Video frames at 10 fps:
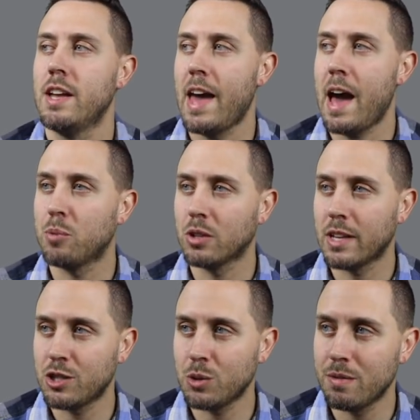Abra
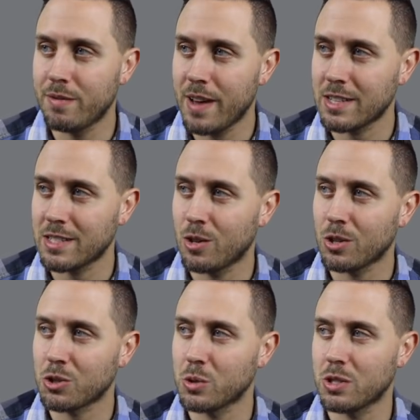lets you invest in all
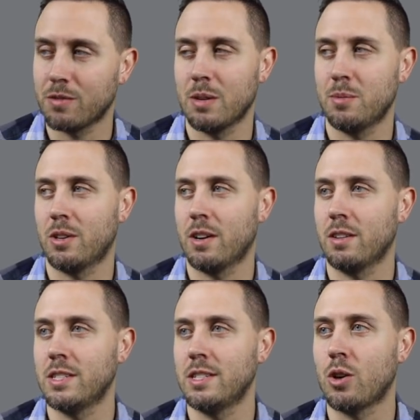sorts of
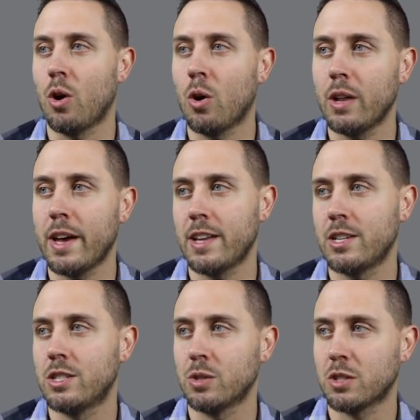cryptocurrencies, all
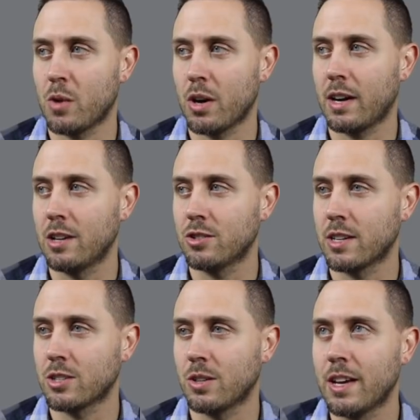hedged with smart
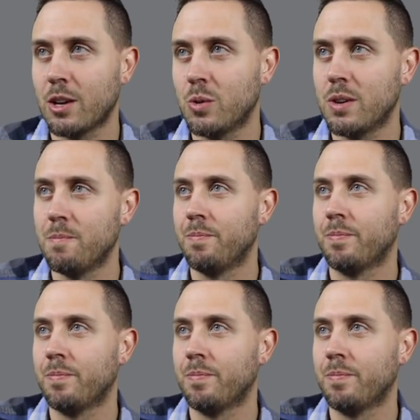contracts on Litecoin.